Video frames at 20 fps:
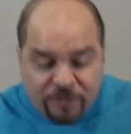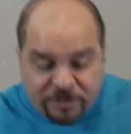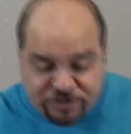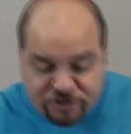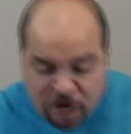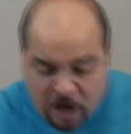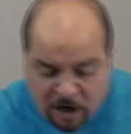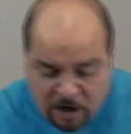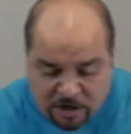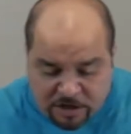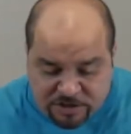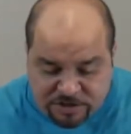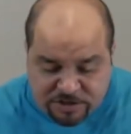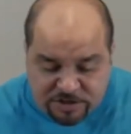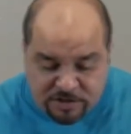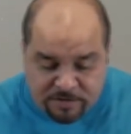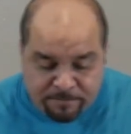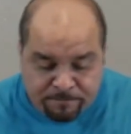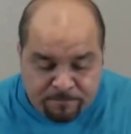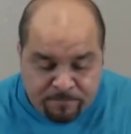The
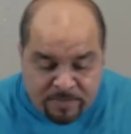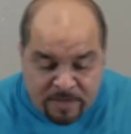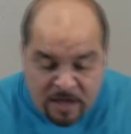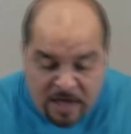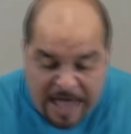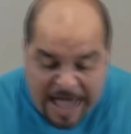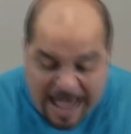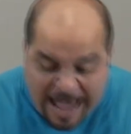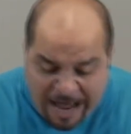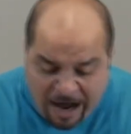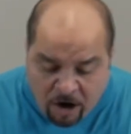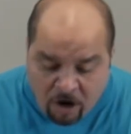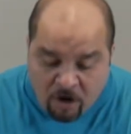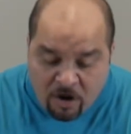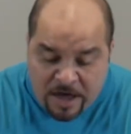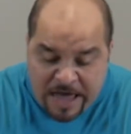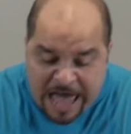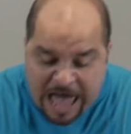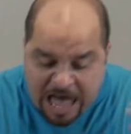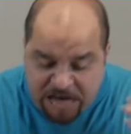church.
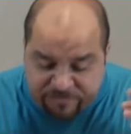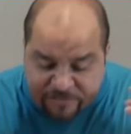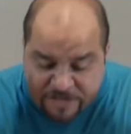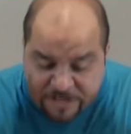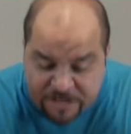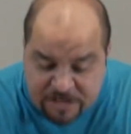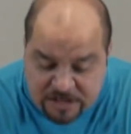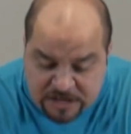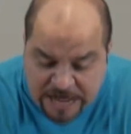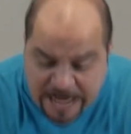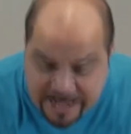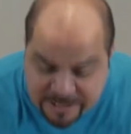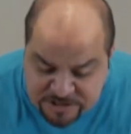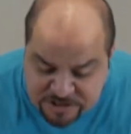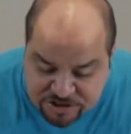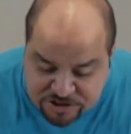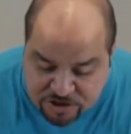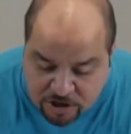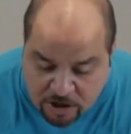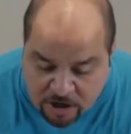How? Having
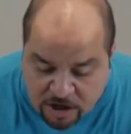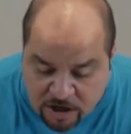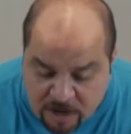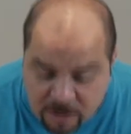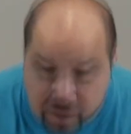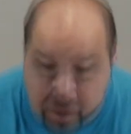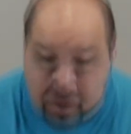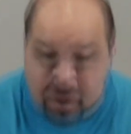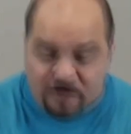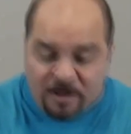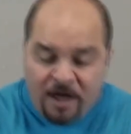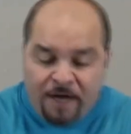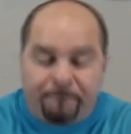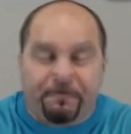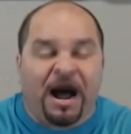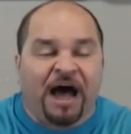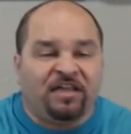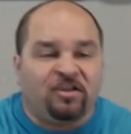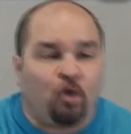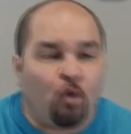cleansed her
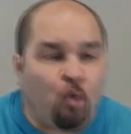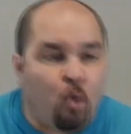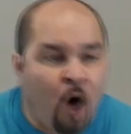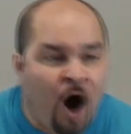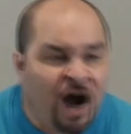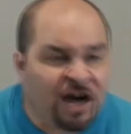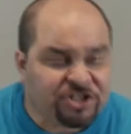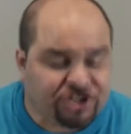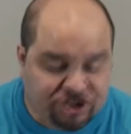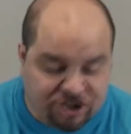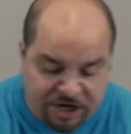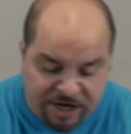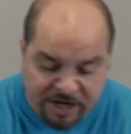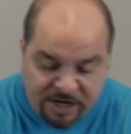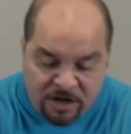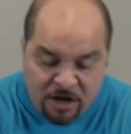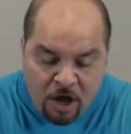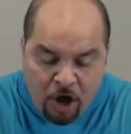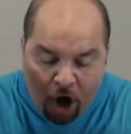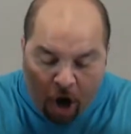by the
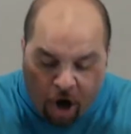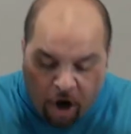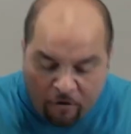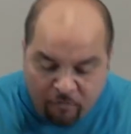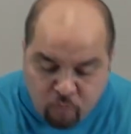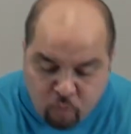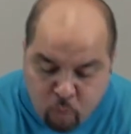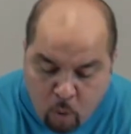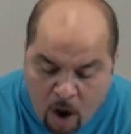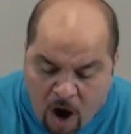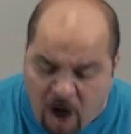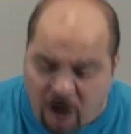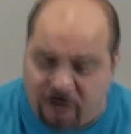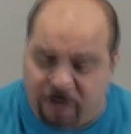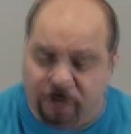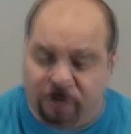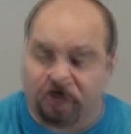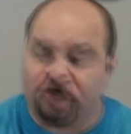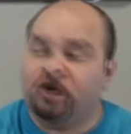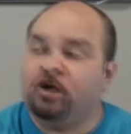washing of
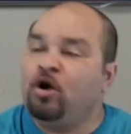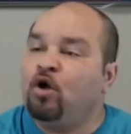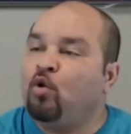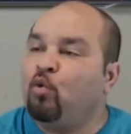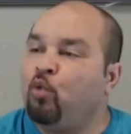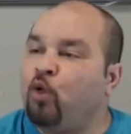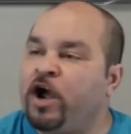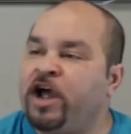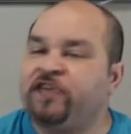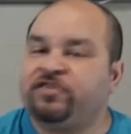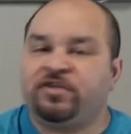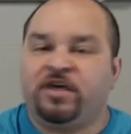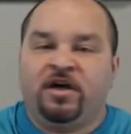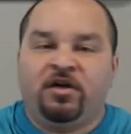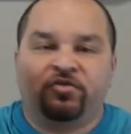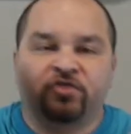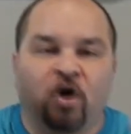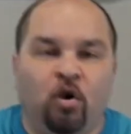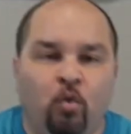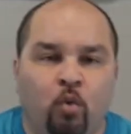water with
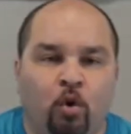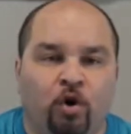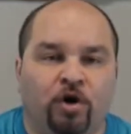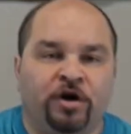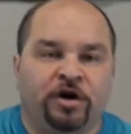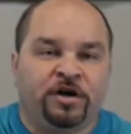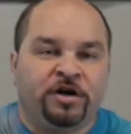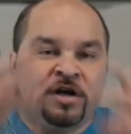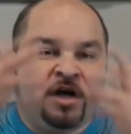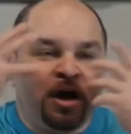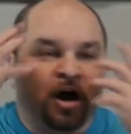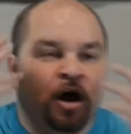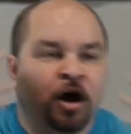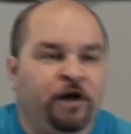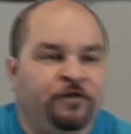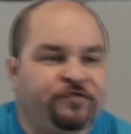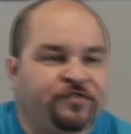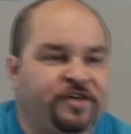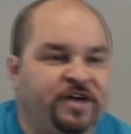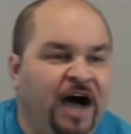the word
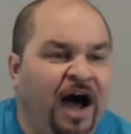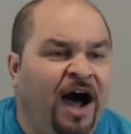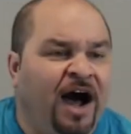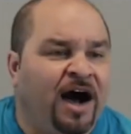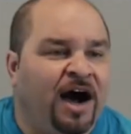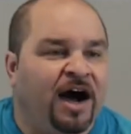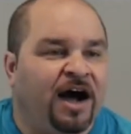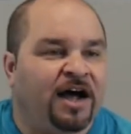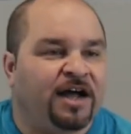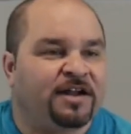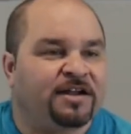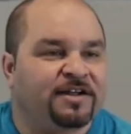of God.